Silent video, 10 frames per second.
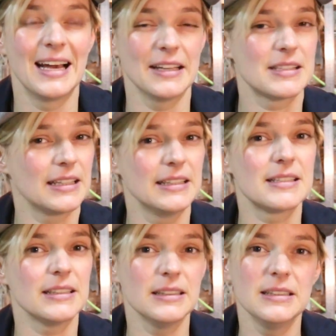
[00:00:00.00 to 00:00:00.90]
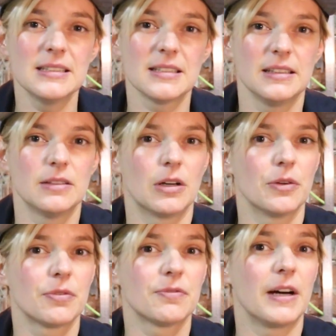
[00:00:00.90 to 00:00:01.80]
I'd say it's easily
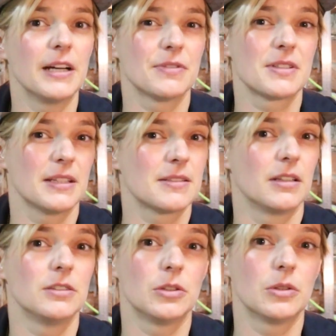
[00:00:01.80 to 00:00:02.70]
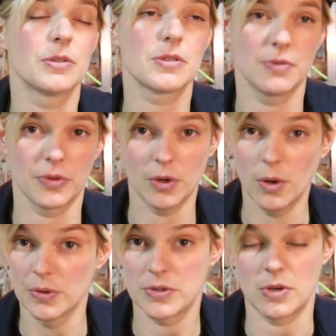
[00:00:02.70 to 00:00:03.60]
around 500 or 600 euros for the
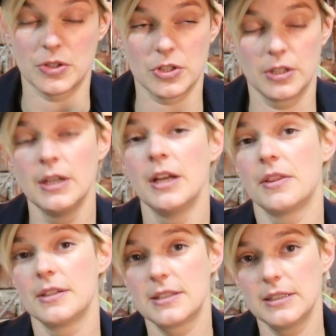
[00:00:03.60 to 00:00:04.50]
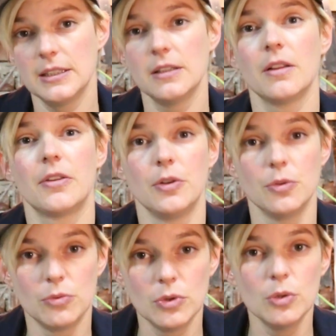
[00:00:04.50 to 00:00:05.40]
whole structure. The steel, the
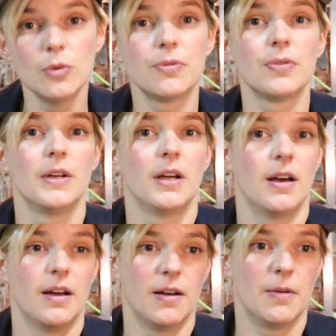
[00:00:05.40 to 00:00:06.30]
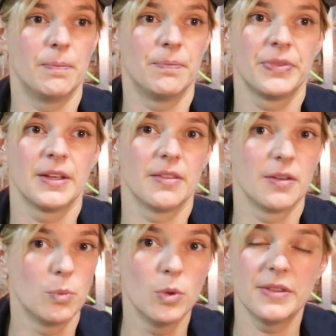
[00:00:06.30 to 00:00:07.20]
new roof,
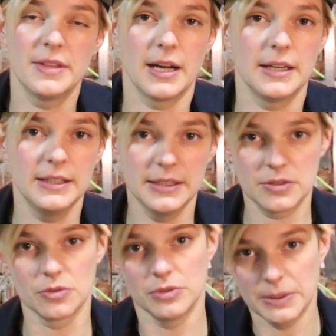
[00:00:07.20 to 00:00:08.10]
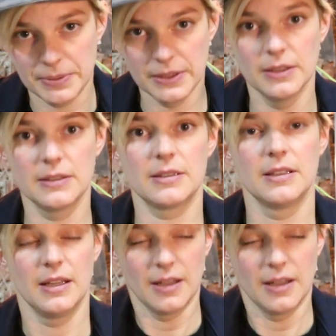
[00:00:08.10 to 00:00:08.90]
the wood that I need to rebuild,